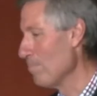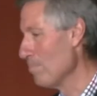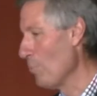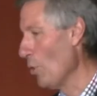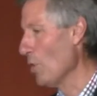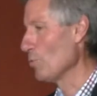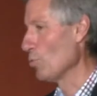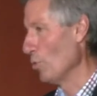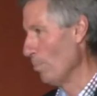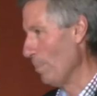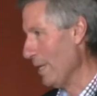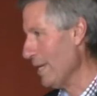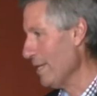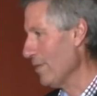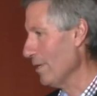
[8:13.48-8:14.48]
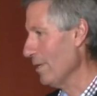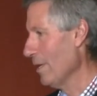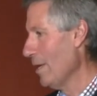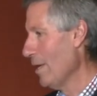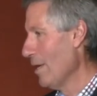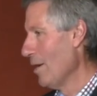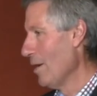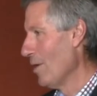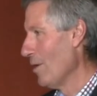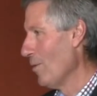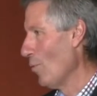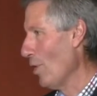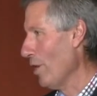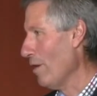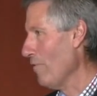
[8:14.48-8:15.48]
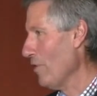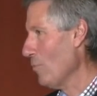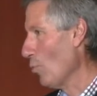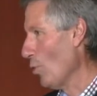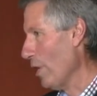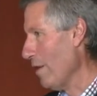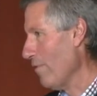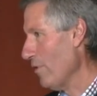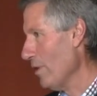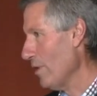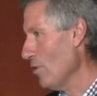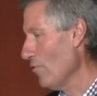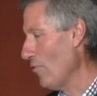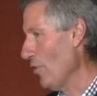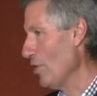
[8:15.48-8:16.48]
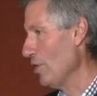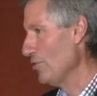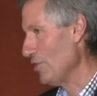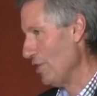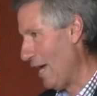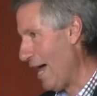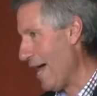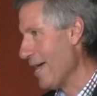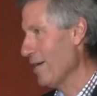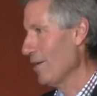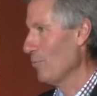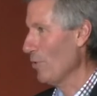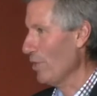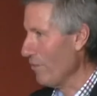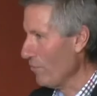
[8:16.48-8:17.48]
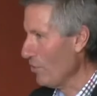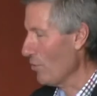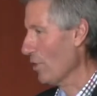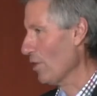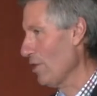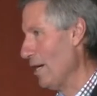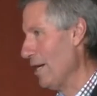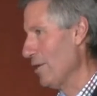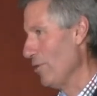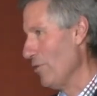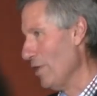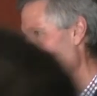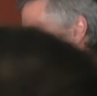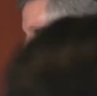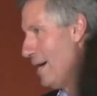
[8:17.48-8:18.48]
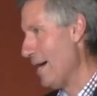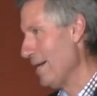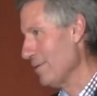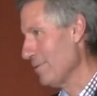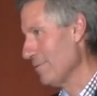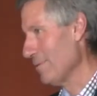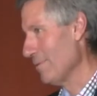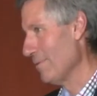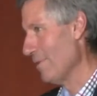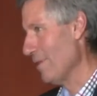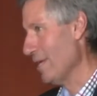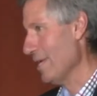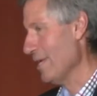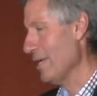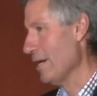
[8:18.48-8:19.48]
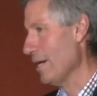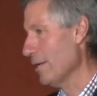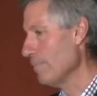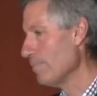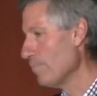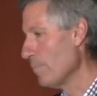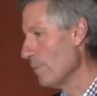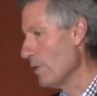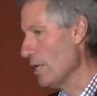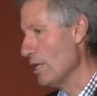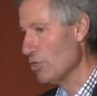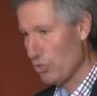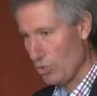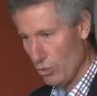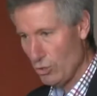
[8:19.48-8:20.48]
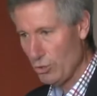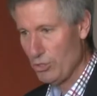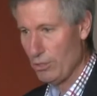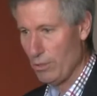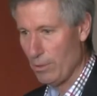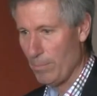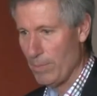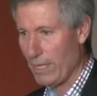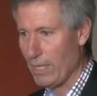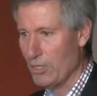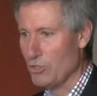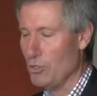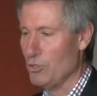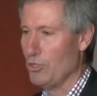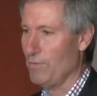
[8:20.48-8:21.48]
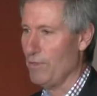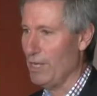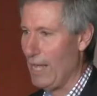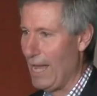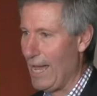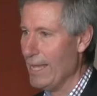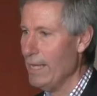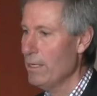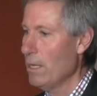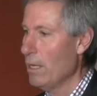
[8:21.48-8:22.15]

point would be that whatever you've heard today and whatever you're inclined to think about the issues, big issues of the day,